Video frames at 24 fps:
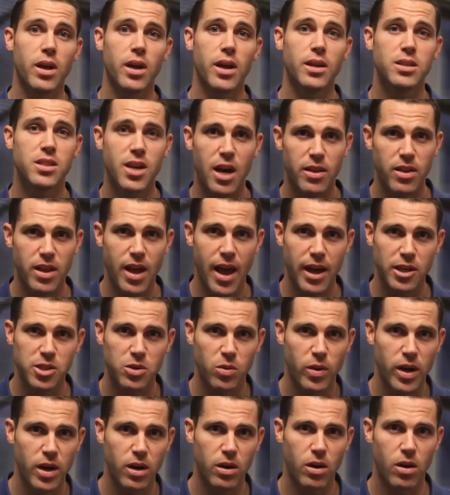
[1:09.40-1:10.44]
Inside the
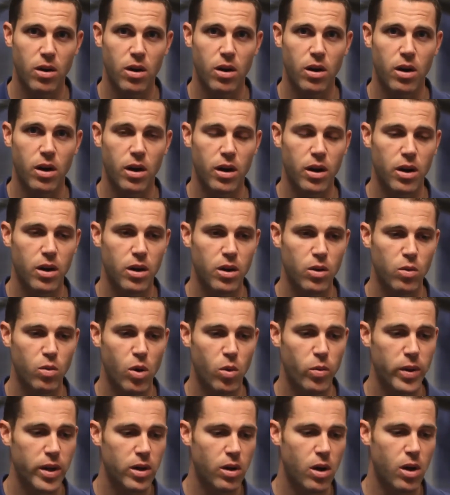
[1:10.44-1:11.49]
actuator are
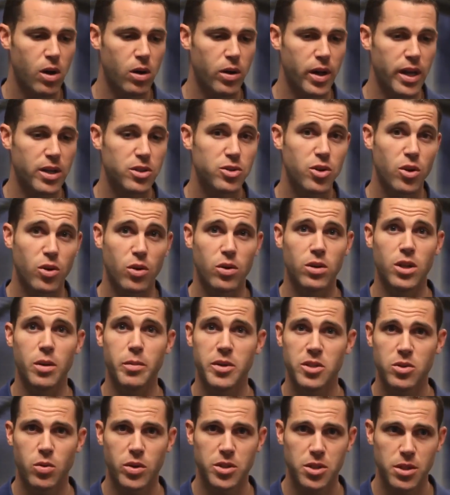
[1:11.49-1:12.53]
what we call internal
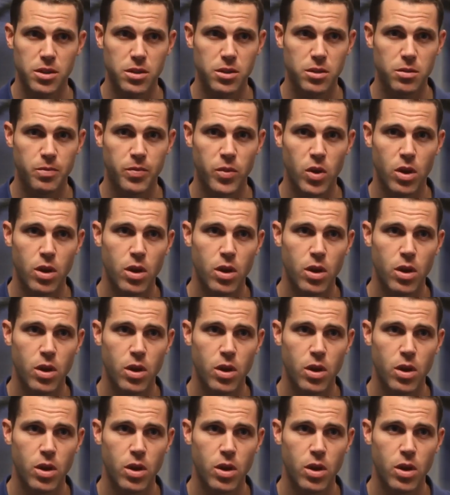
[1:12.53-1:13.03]
limit switches.